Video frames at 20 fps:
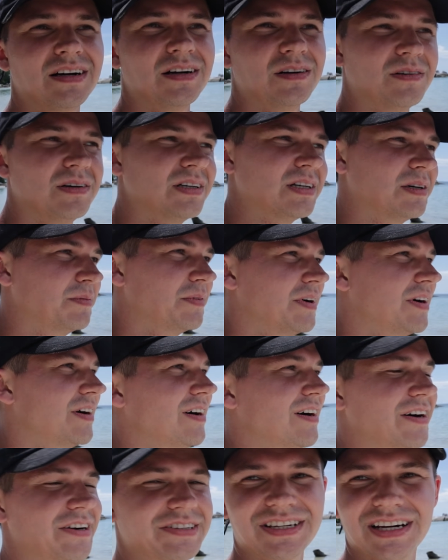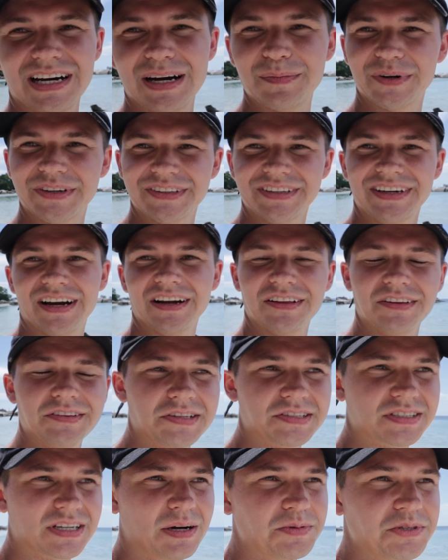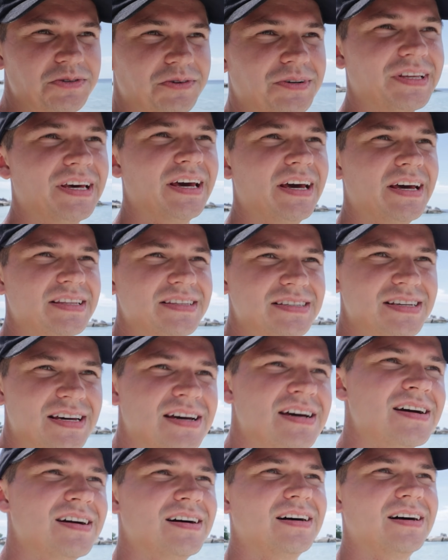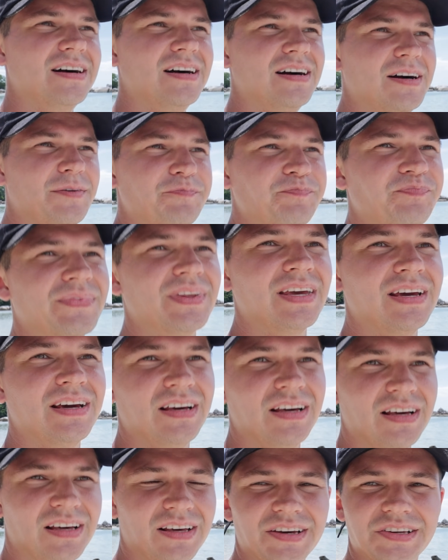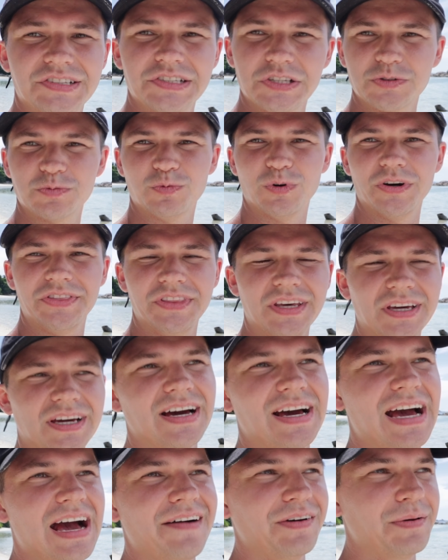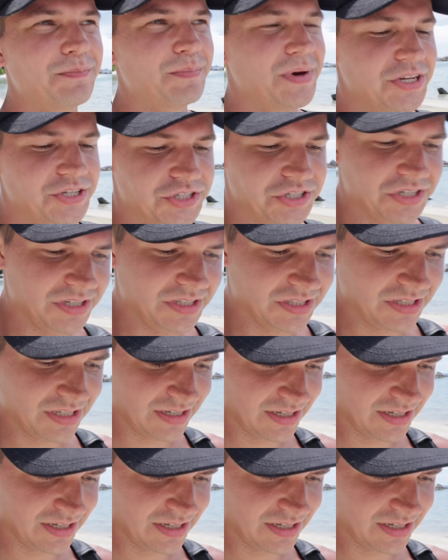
Well, our time on the island has come to an end. Um, this is one thing I haven't mentioned